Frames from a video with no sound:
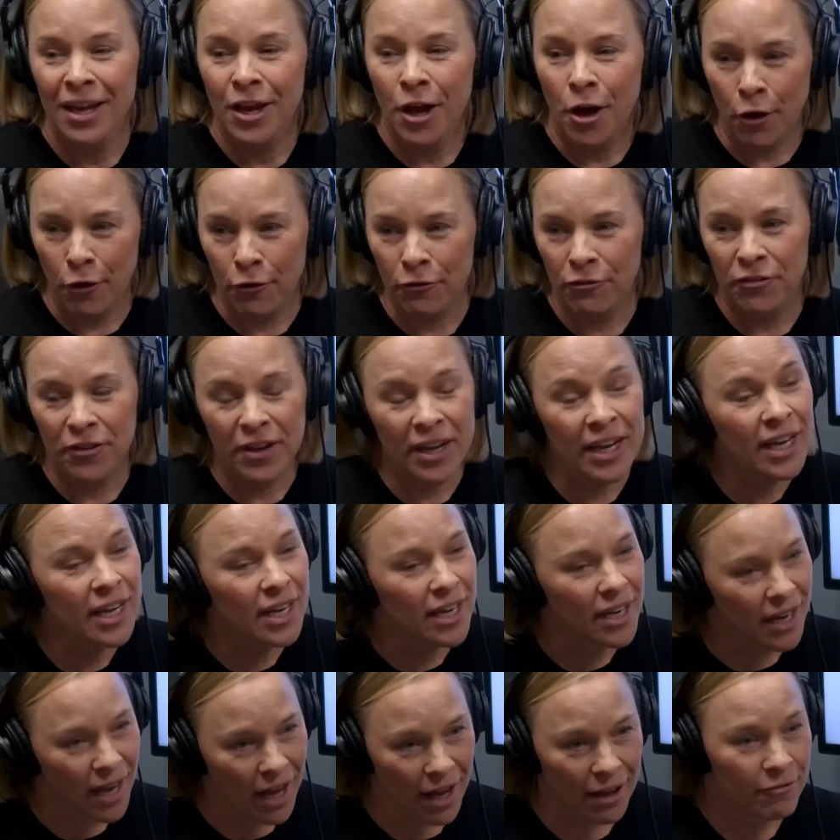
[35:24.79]
Hopefully
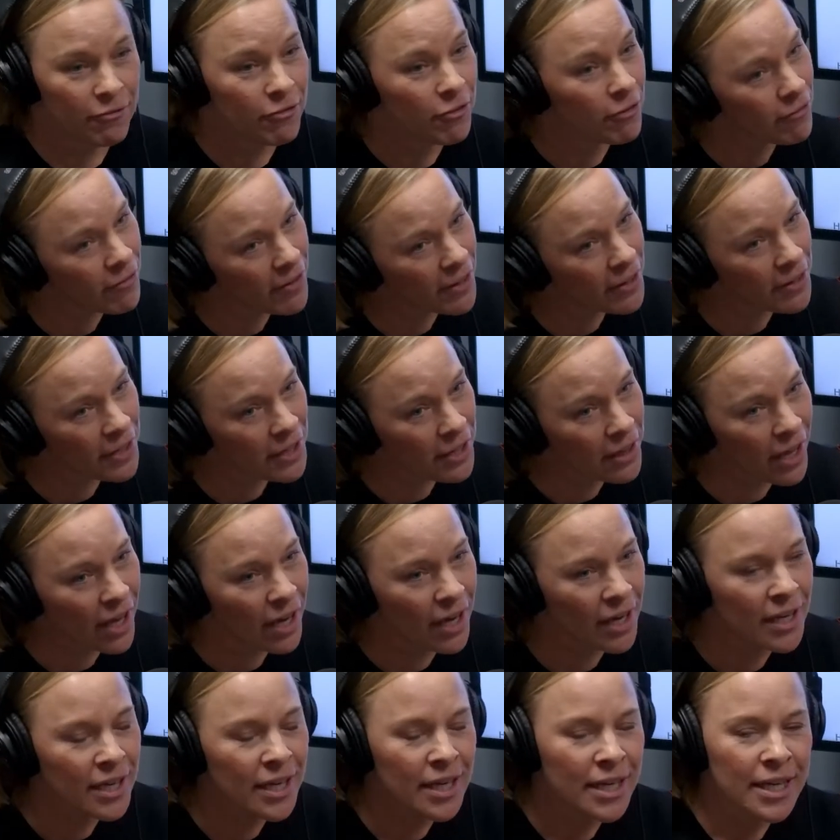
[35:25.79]
not for very
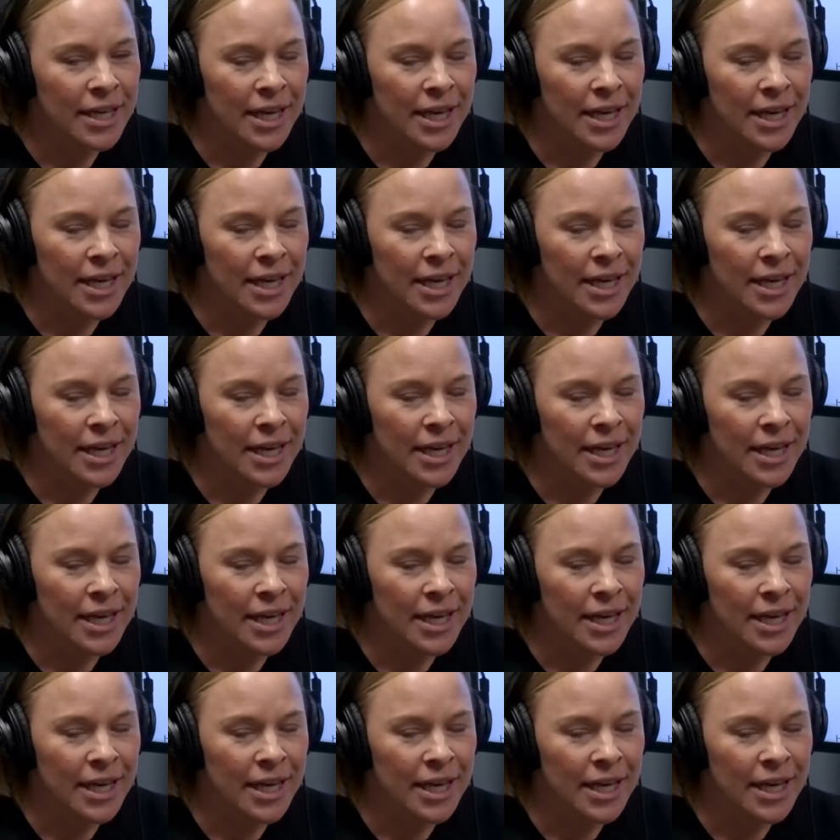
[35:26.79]
long.